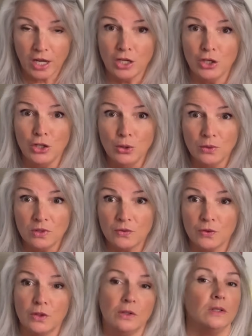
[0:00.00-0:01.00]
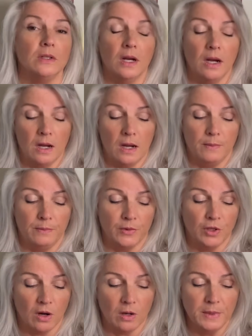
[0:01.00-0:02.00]
a useful
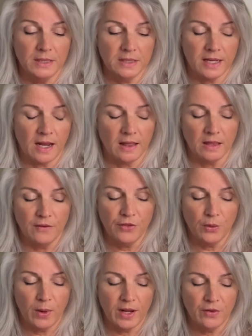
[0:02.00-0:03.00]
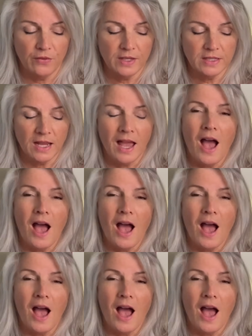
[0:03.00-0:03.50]
garment, and I love the weight of it.